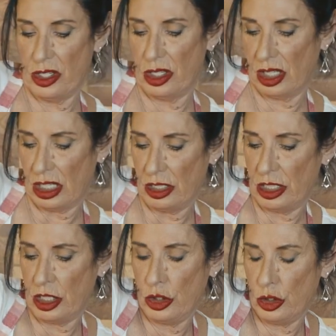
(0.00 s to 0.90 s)
to
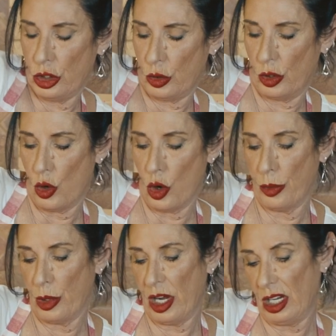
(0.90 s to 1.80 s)
continue to
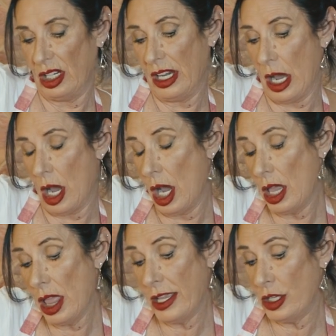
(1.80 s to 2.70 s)
incorporate it. Now, I
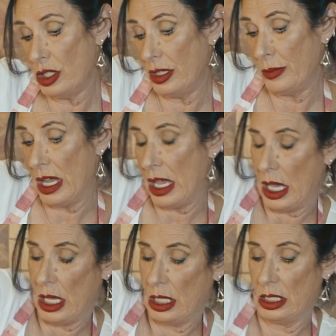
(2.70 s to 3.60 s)
like using my
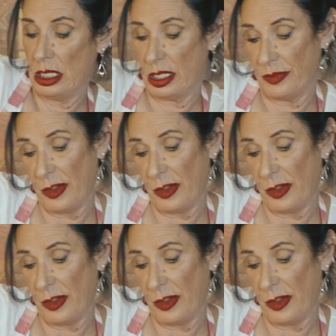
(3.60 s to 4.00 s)
hands.